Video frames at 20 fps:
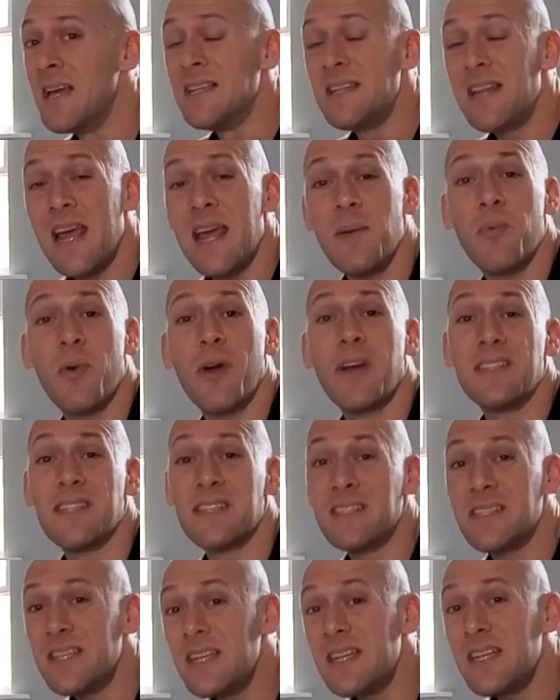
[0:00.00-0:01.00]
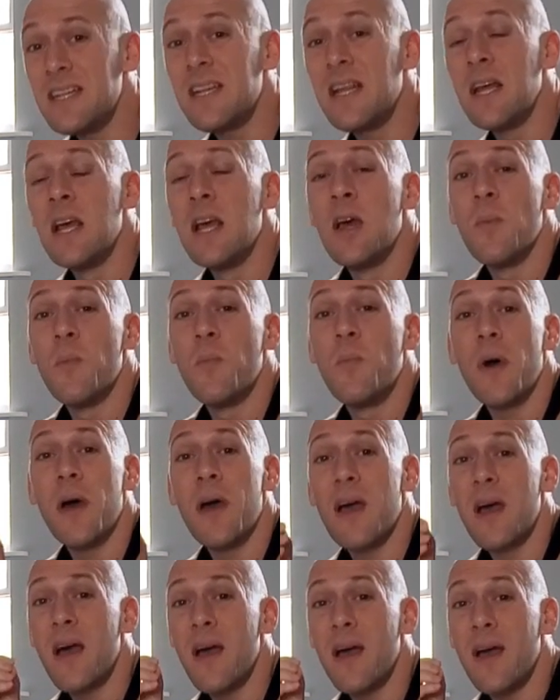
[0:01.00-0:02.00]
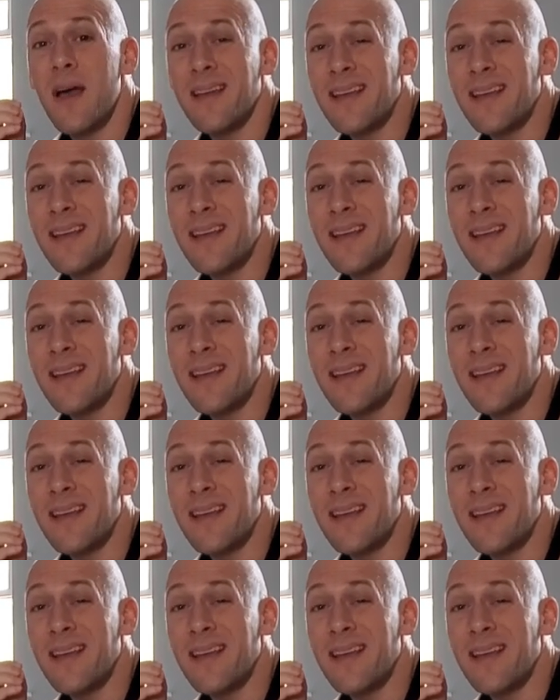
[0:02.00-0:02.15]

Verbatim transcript: Take breaks as needed, but